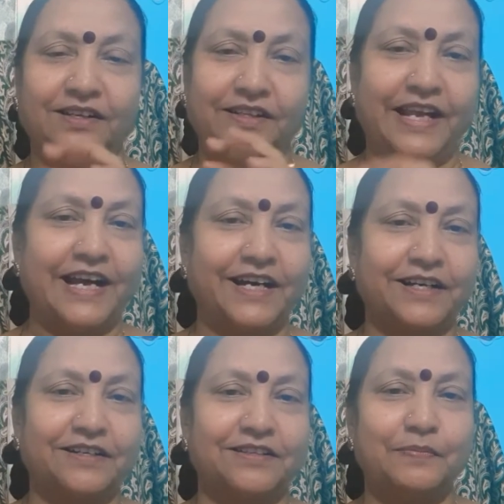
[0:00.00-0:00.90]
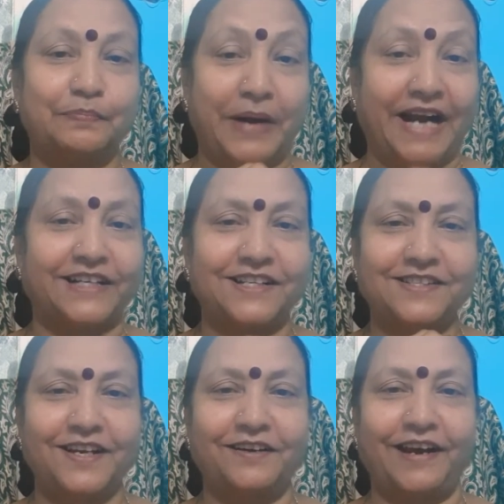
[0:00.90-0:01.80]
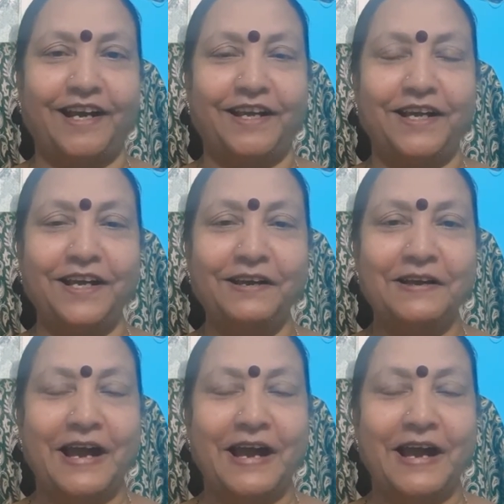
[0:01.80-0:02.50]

They are practicing Reiki